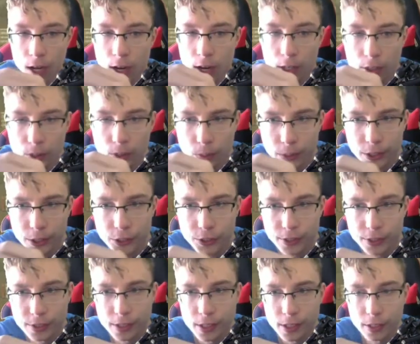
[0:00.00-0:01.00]
Aqua
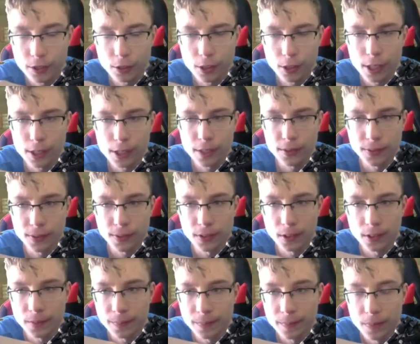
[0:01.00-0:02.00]
VGC, good luck, have
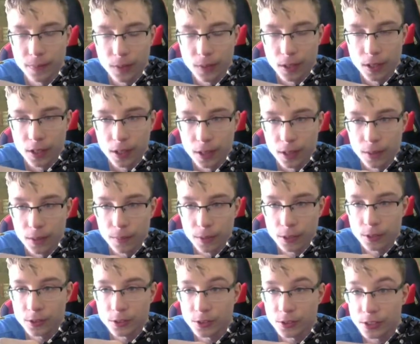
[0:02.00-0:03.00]
fun.
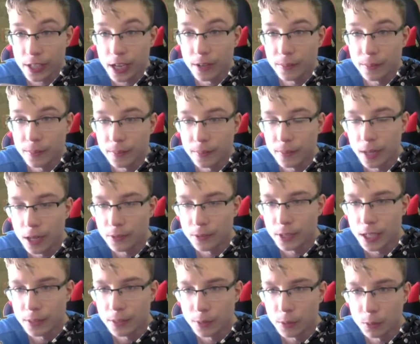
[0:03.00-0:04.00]
We're gonna see how
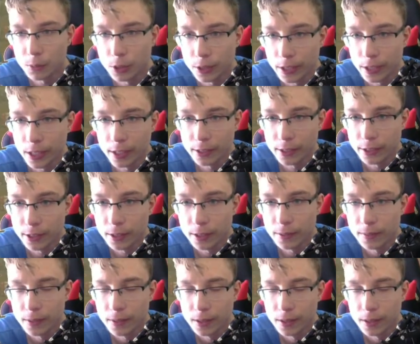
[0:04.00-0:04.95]
that will work out here.